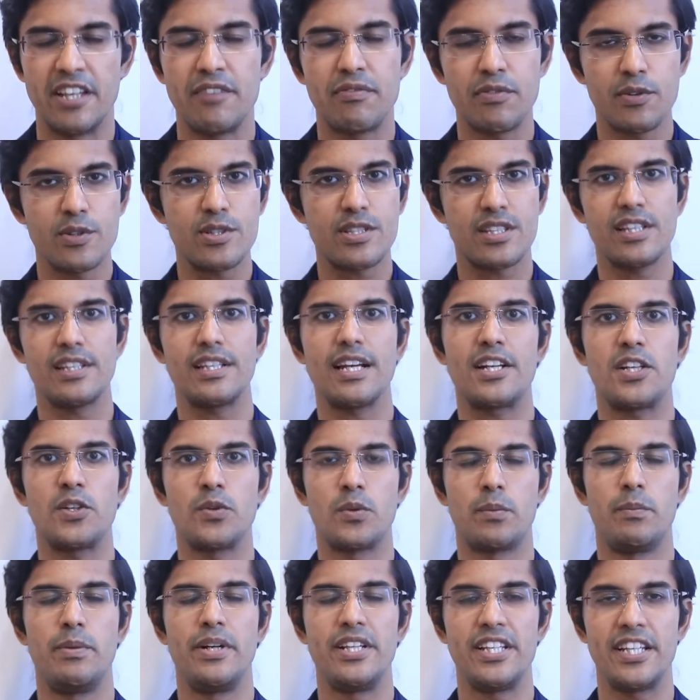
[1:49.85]
If you see that
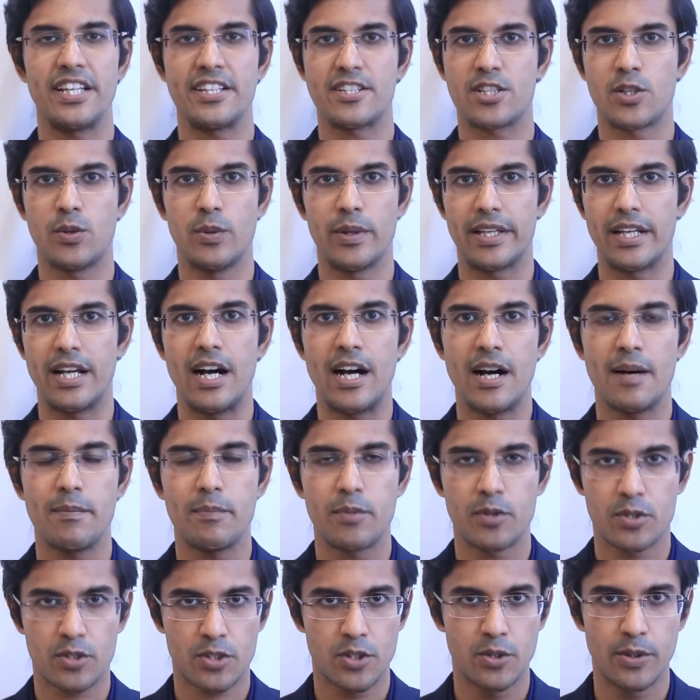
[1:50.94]
your breathing is going
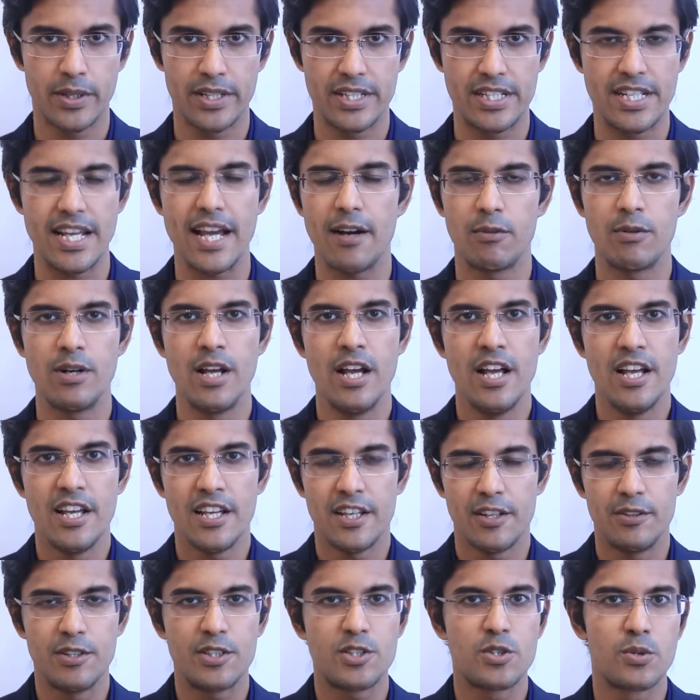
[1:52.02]
up or going down,
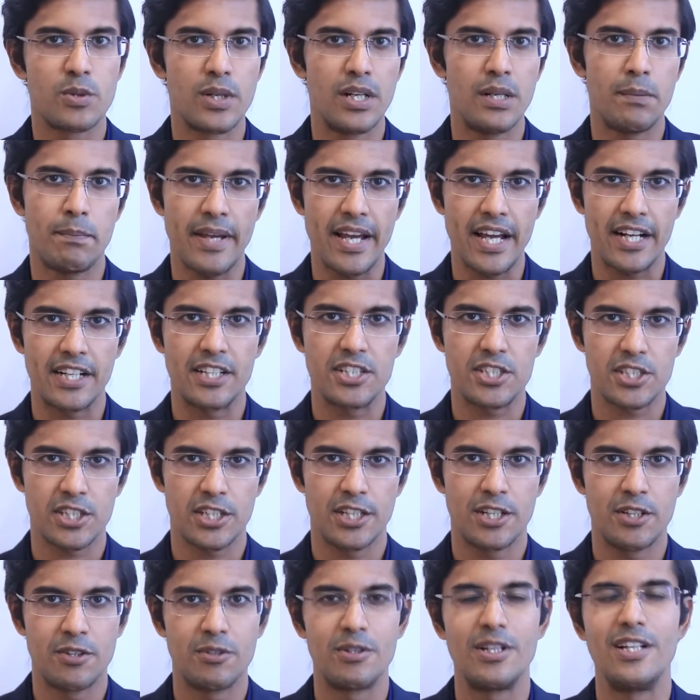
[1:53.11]
you need to really pay
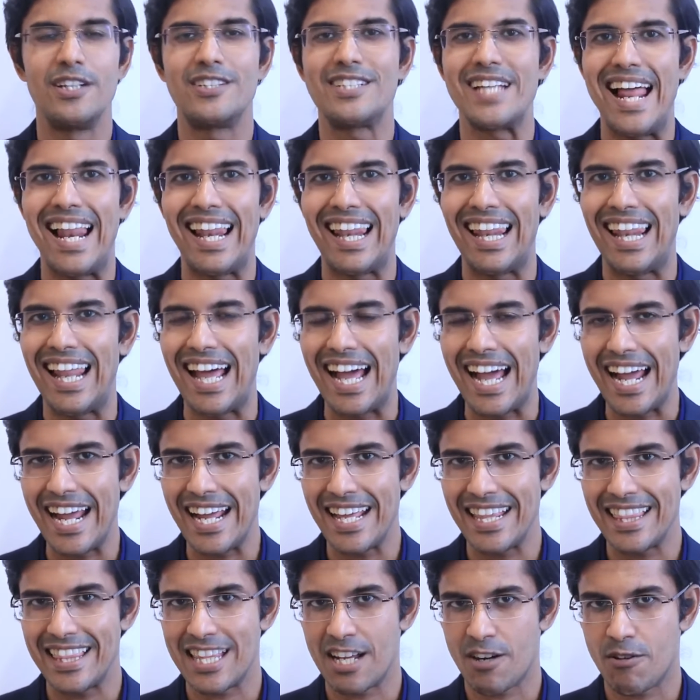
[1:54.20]
attention and really to
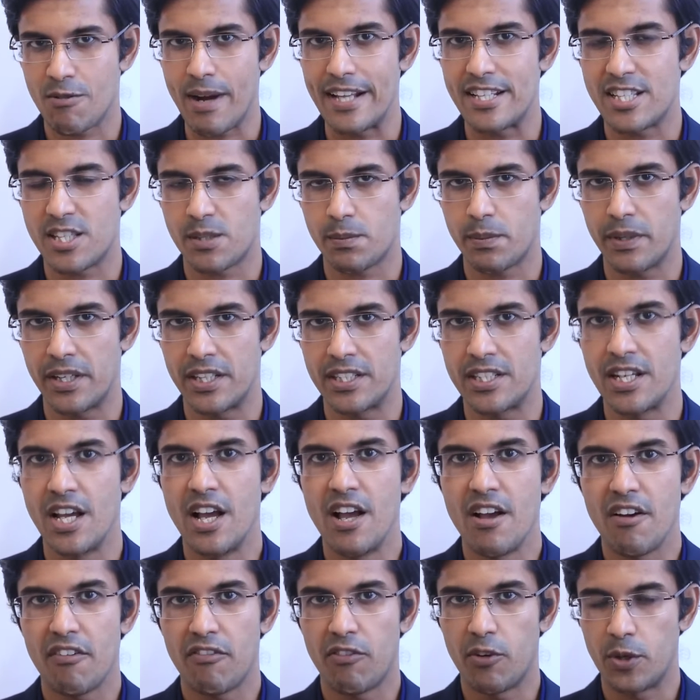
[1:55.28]
align the right speed
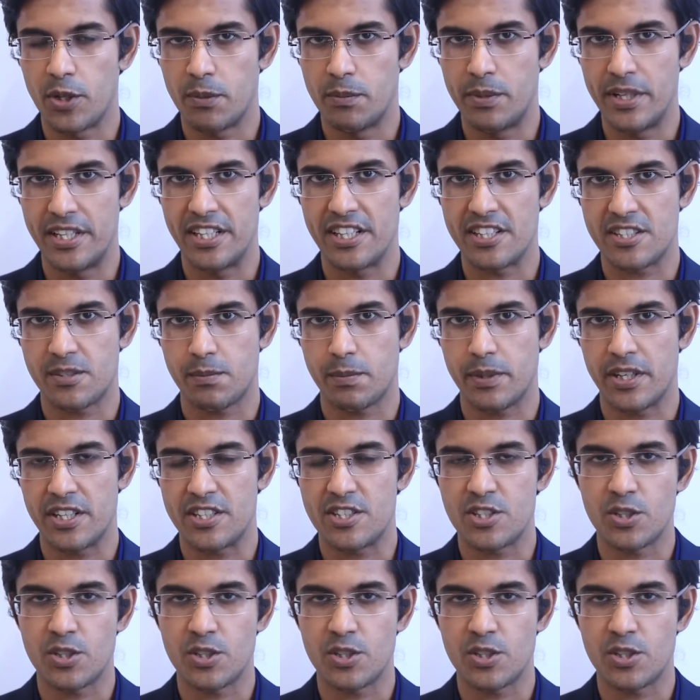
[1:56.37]
for your breathing speed.